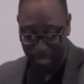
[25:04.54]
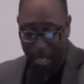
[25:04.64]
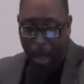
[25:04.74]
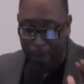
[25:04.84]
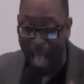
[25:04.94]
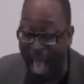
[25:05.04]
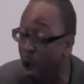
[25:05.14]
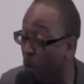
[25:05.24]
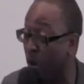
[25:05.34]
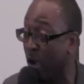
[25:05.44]

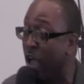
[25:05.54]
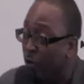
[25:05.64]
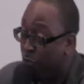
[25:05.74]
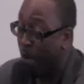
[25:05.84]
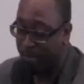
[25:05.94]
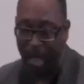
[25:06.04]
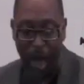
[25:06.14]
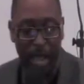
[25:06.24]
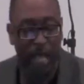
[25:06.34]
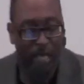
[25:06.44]
Power from God
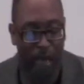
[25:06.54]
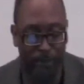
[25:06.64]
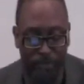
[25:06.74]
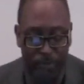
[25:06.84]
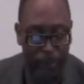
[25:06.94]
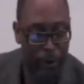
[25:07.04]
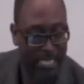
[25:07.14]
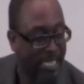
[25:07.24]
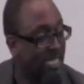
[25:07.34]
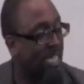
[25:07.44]
comes from the presence
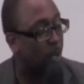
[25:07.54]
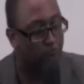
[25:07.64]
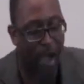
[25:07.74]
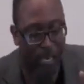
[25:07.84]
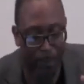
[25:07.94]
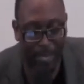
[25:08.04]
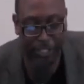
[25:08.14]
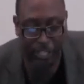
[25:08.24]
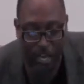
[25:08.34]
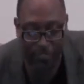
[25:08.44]
and the proclamation of the